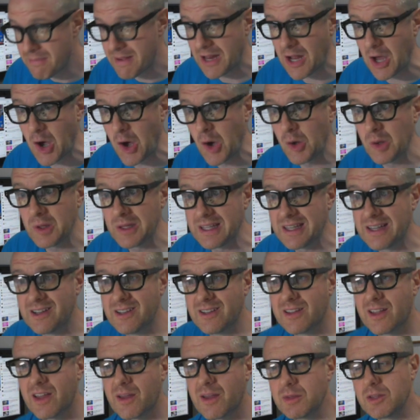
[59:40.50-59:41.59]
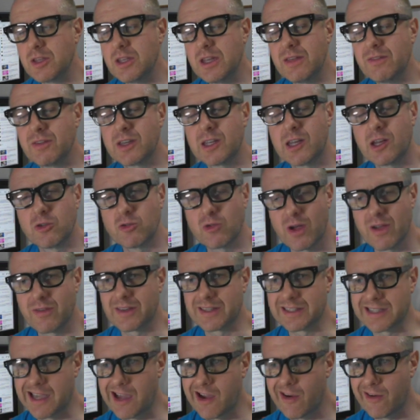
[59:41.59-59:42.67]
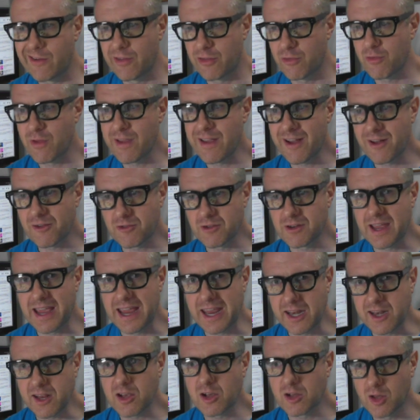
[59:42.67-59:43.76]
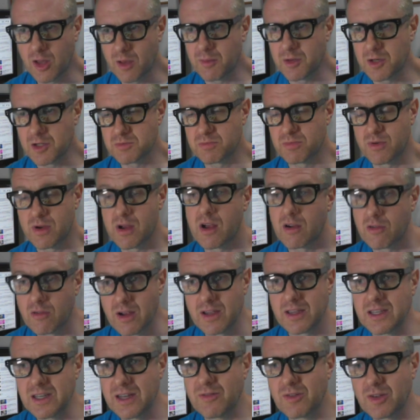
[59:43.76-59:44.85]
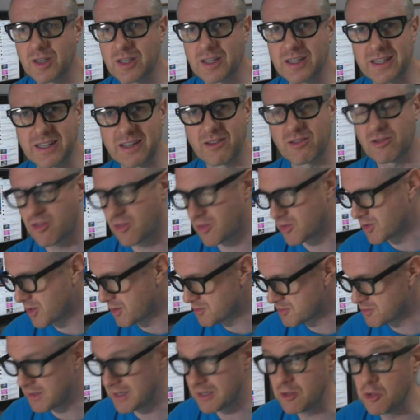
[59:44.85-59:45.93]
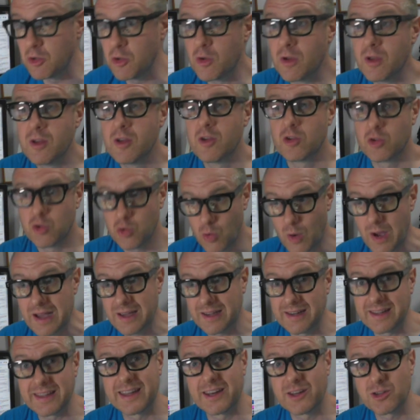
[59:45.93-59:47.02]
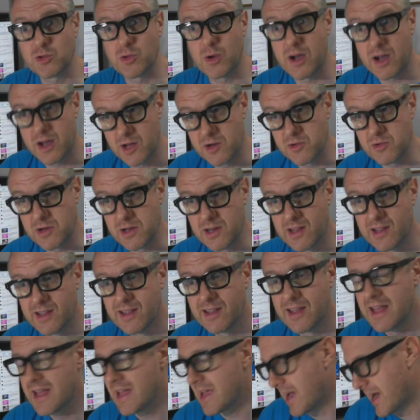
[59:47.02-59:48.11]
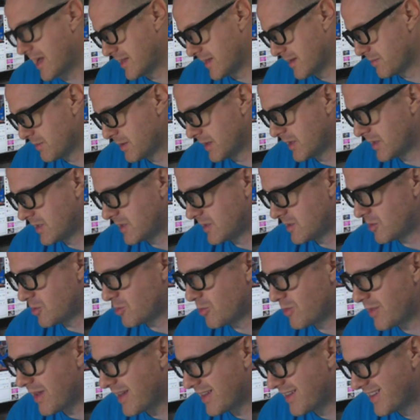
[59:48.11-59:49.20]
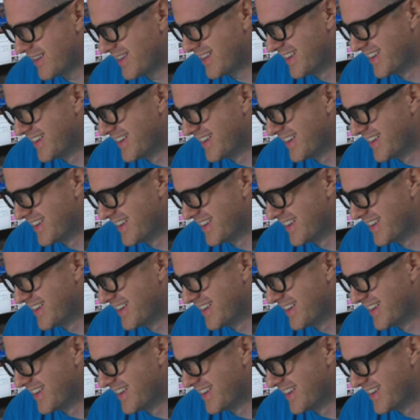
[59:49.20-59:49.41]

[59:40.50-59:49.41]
but holy hell, I mean, you're never going to drive a car at 380 kilometers per hour, right? You're never going to get it to the top speed. You are going to get it to 100, and the ability to do that